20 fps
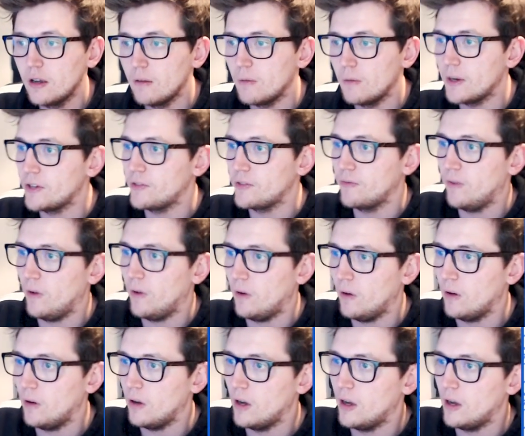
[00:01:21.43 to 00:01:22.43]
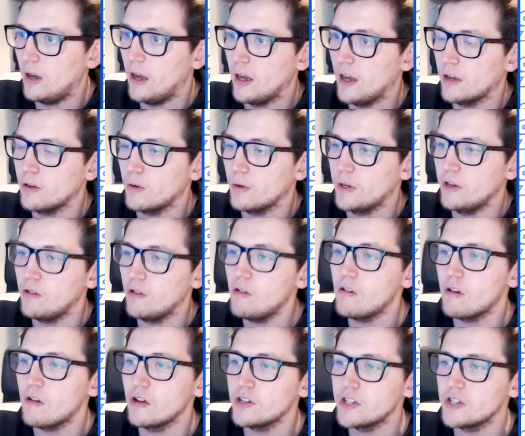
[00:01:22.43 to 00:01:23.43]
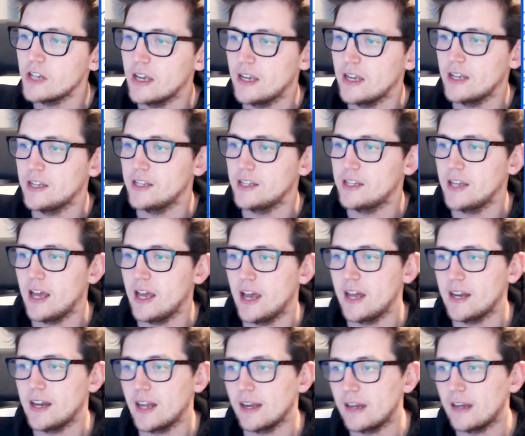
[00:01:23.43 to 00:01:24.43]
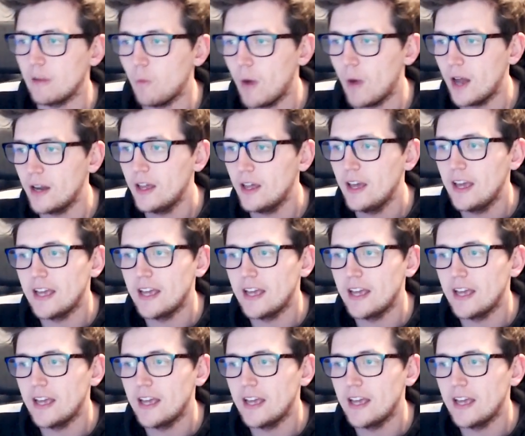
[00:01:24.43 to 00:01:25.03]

which for Quinoros is 91,